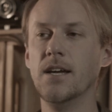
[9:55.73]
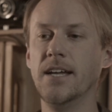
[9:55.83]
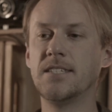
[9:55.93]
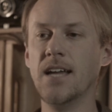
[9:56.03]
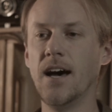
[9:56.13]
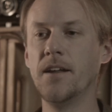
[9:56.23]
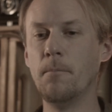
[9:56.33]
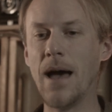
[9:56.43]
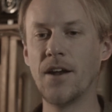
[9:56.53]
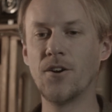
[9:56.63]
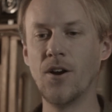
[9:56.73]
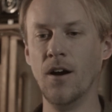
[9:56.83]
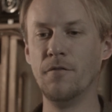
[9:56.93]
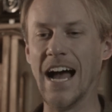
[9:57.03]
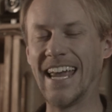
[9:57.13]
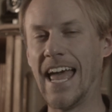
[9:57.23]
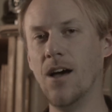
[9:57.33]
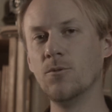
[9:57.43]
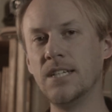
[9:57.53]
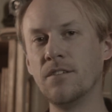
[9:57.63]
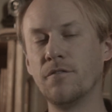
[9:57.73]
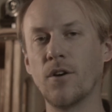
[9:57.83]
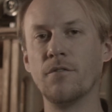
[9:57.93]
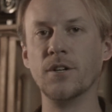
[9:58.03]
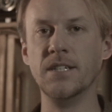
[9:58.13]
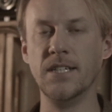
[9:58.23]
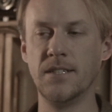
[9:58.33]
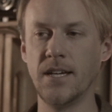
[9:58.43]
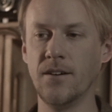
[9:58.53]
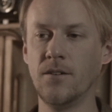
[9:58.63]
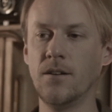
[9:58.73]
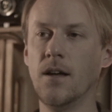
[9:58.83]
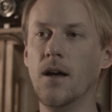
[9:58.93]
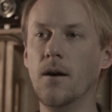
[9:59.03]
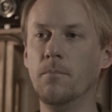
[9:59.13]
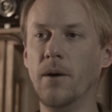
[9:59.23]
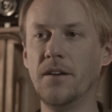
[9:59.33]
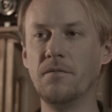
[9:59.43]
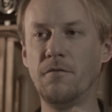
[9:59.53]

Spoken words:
It's not a matter of accounting for every detail, but